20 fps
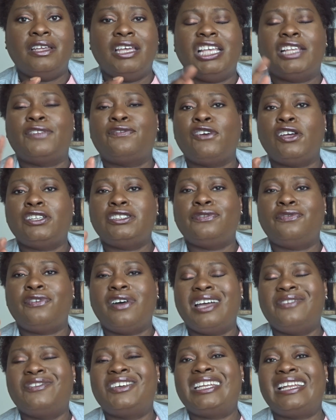it's
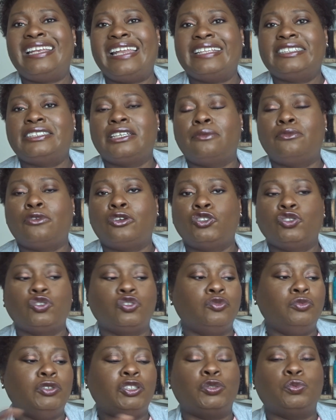35 and a letter, I'm not
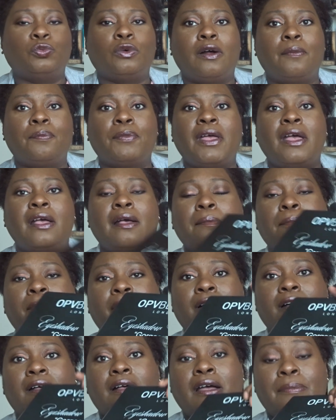sure which one,
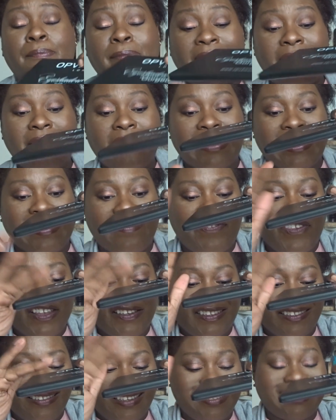but apparently
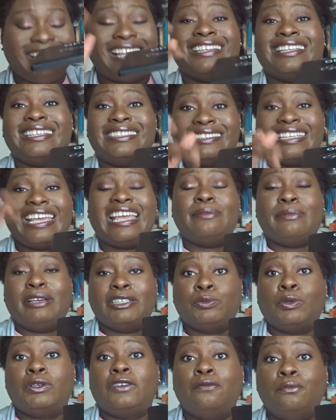this is exactly the same
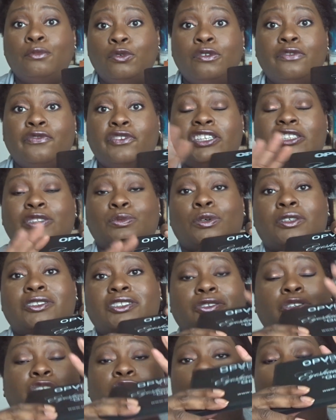as one of Morphe's ones.
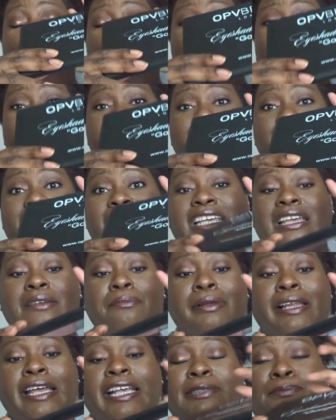So it's all made in the same
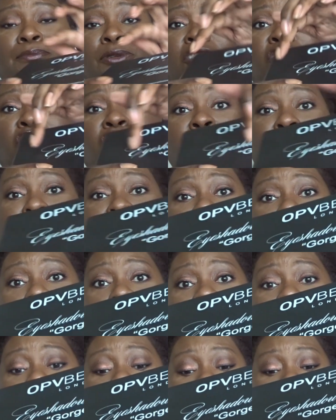place, but it's just been
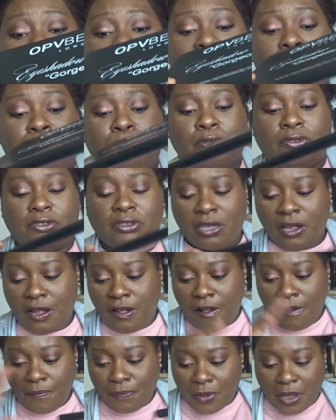private labelled.
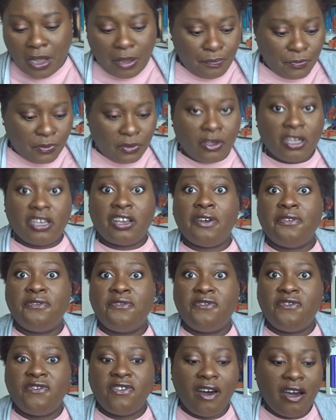I'm going to
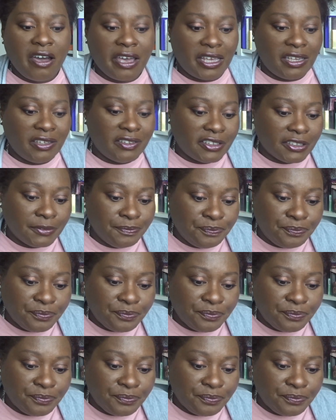find